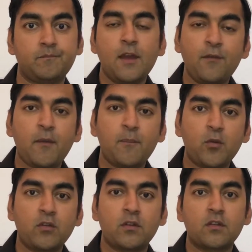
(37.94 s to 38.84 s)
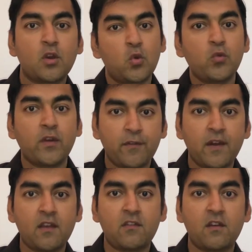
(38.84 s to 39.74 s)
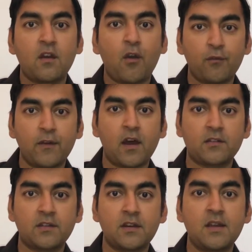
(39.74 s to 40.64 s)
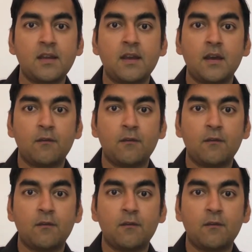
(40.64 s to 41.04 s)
If I put the two definition of velocity,